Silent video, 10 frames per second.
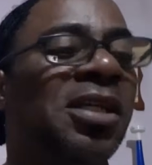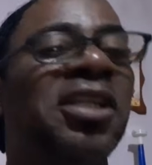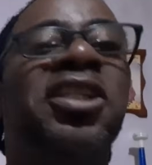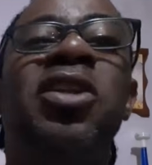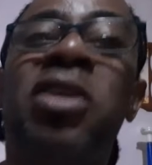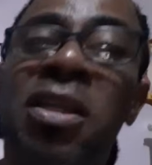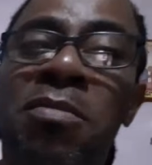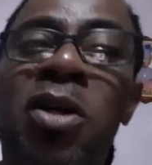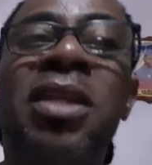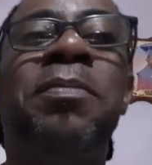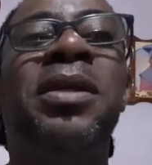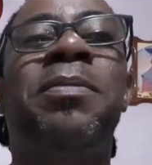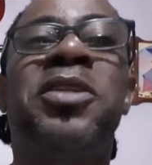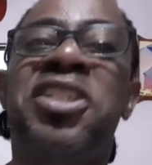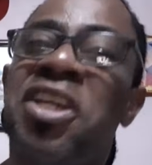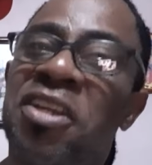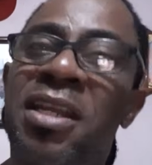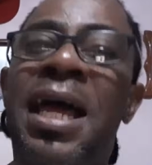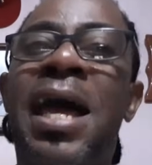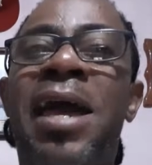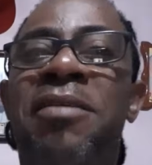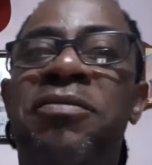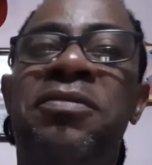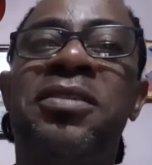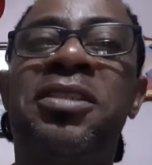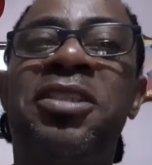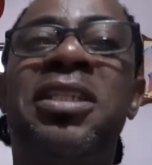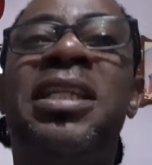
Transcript: She looking money, people. Share the live. She